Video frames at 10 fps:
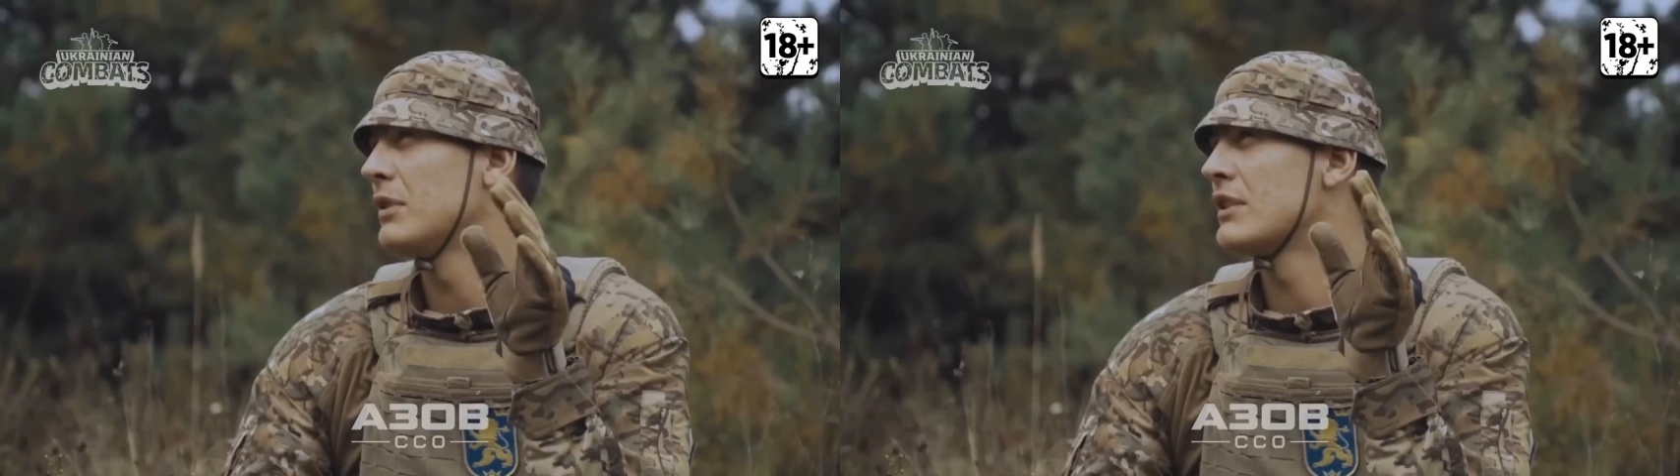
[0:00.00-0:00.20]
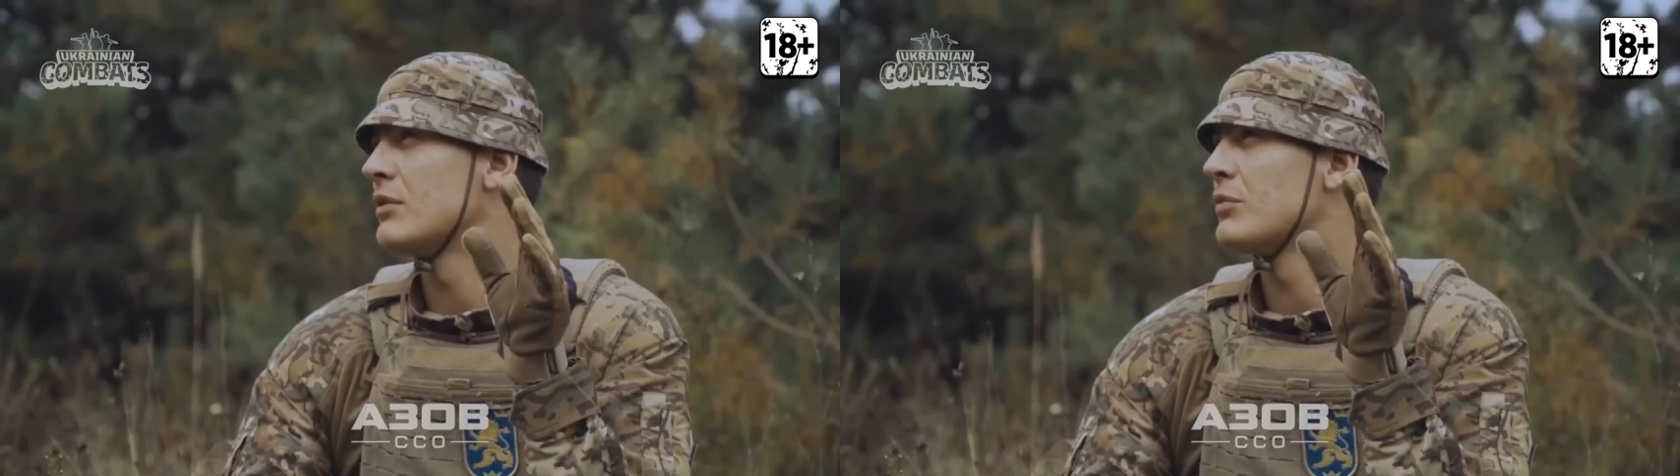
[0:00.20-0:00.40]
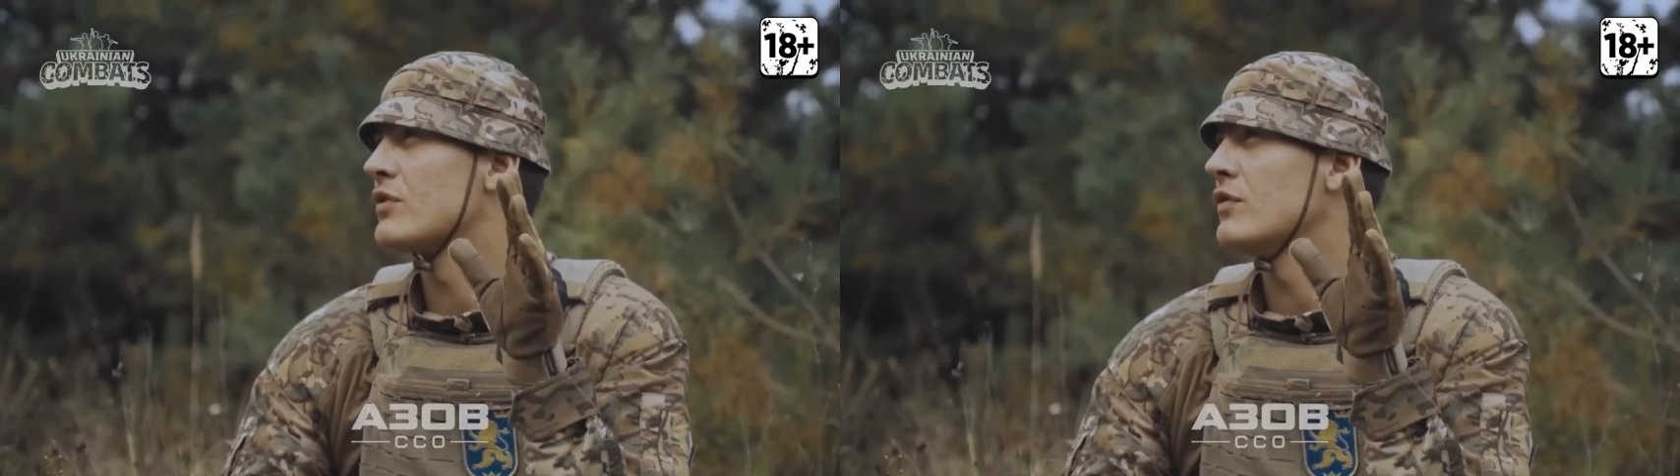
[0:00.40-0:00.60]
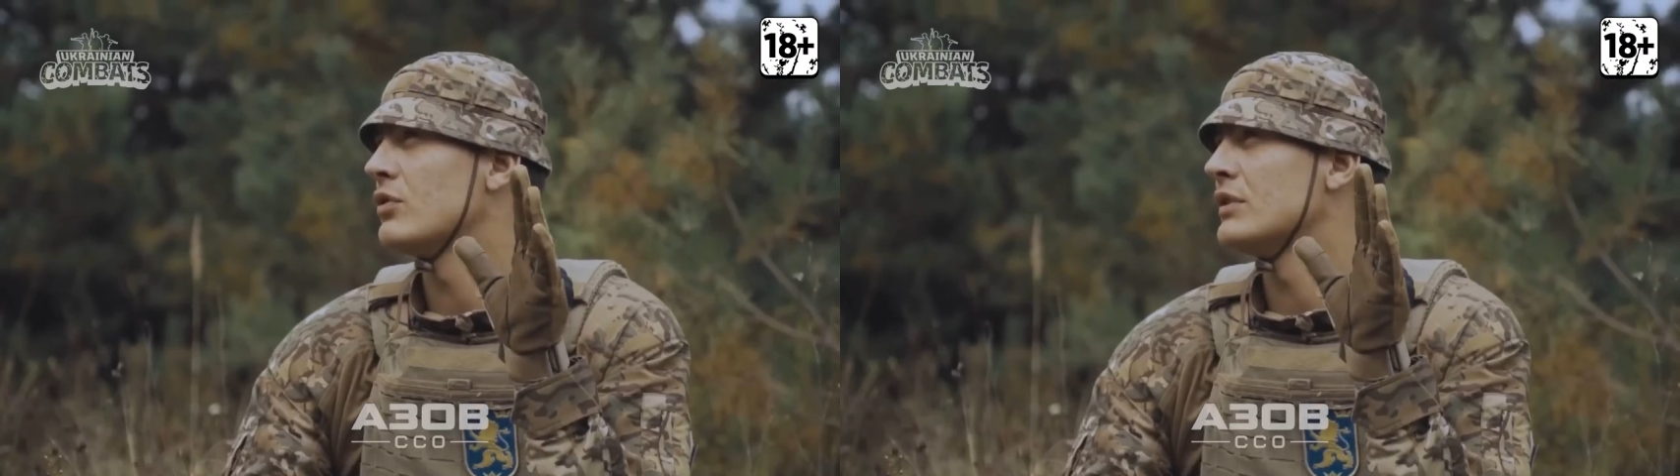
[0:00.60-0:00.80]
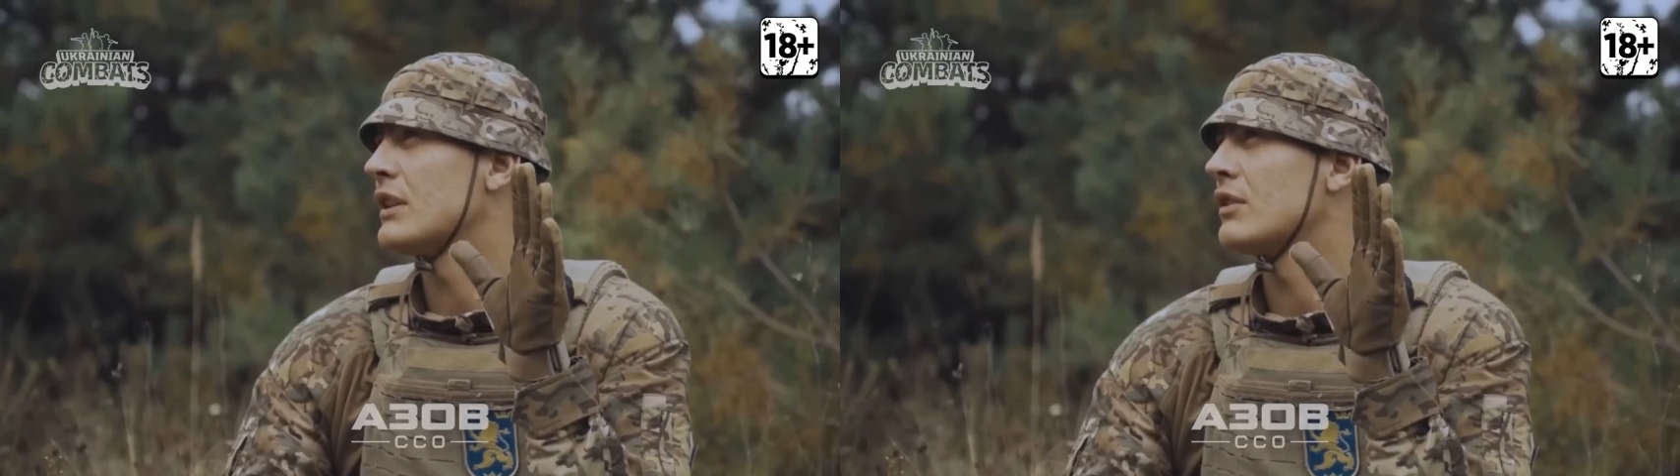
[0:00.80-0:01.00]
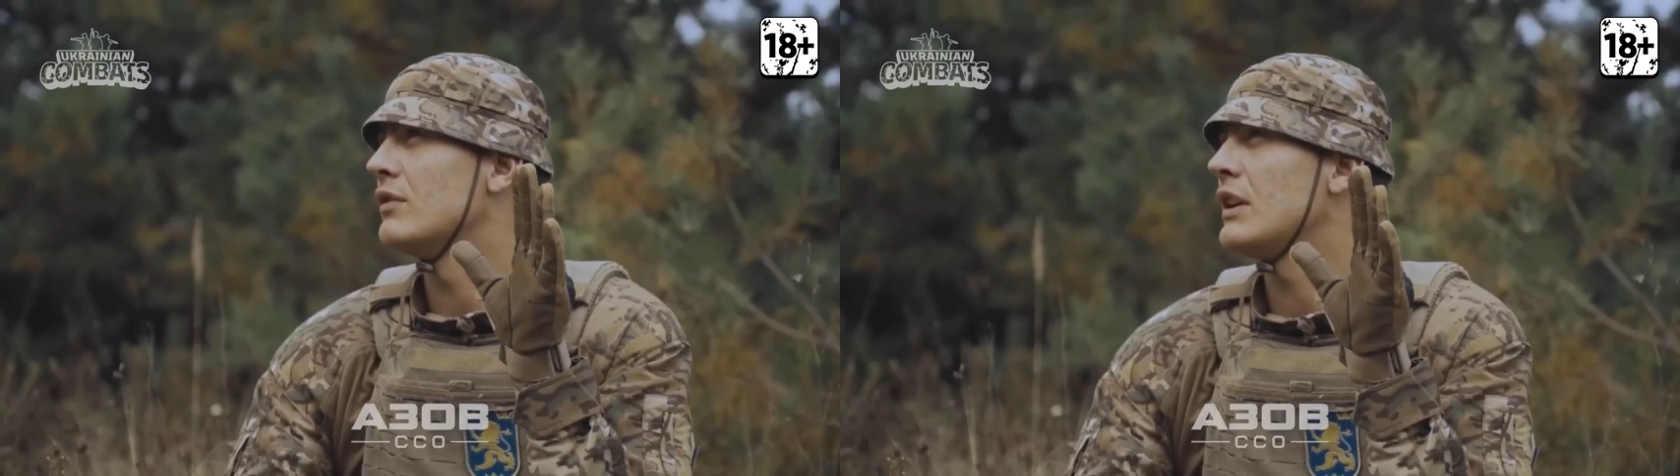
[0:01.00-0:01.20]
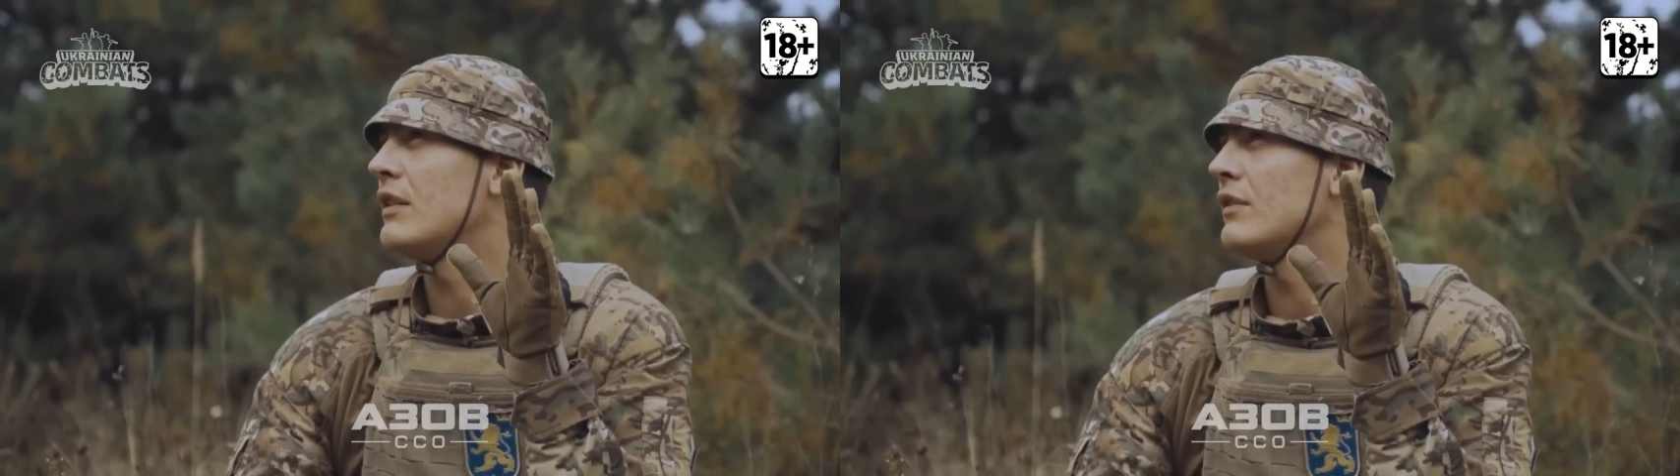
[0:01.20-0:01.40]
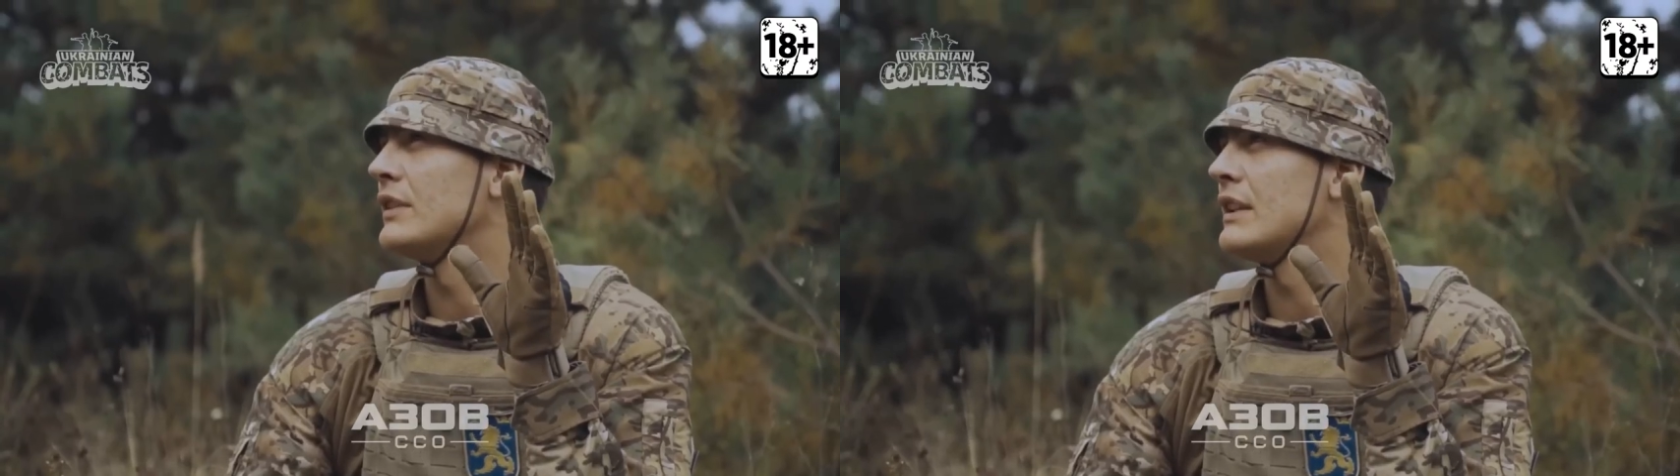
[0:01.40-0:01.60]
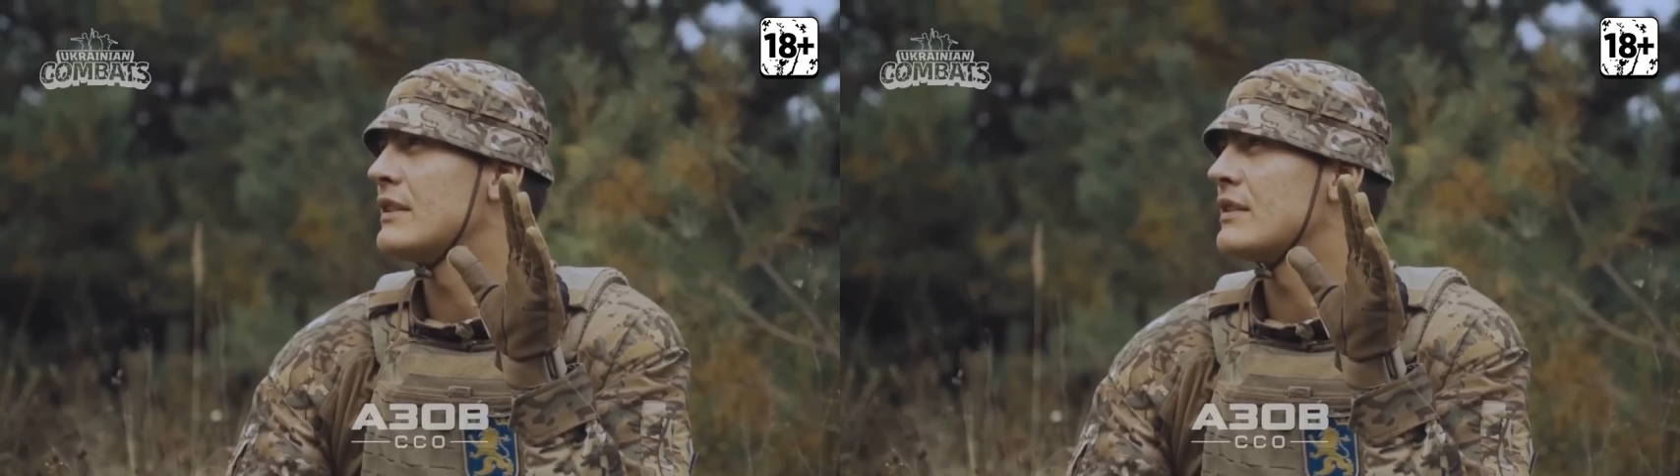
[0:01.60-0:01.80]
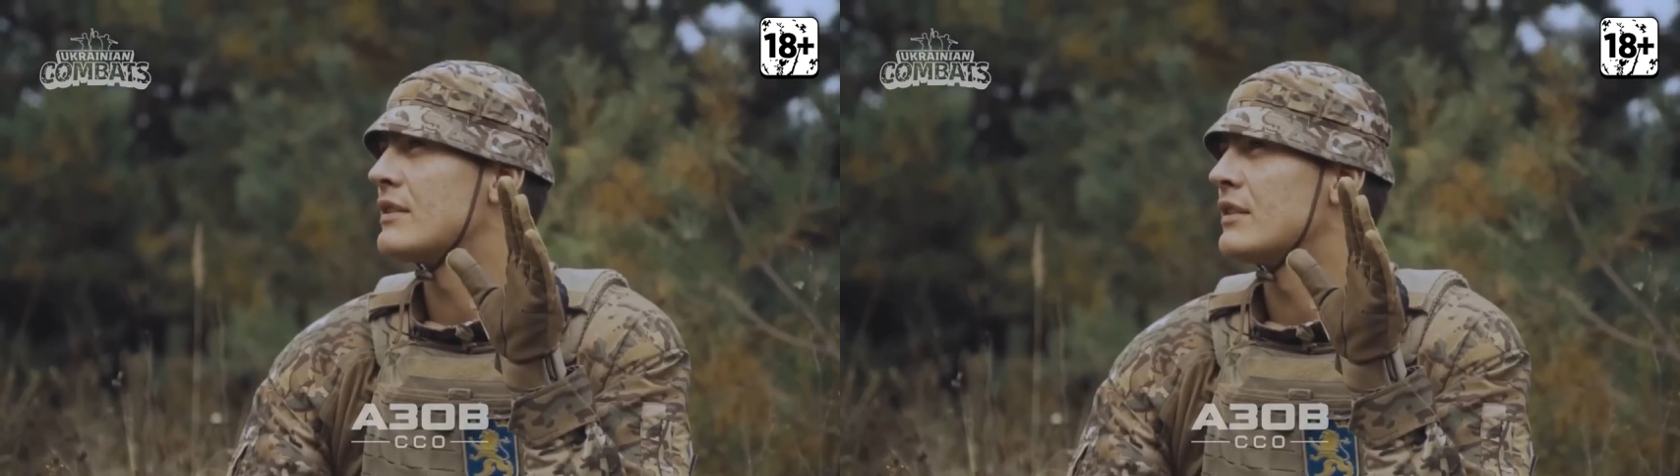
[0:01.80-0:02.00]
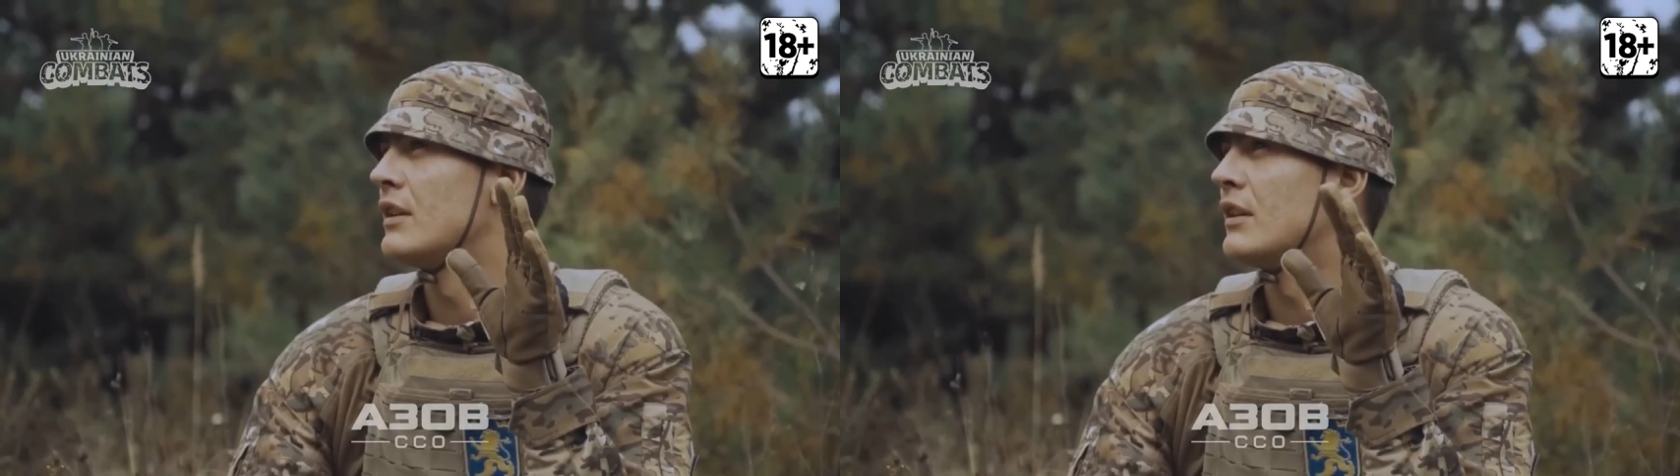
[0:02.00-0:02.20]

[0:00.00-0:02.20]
I counted about three of them by the sound of it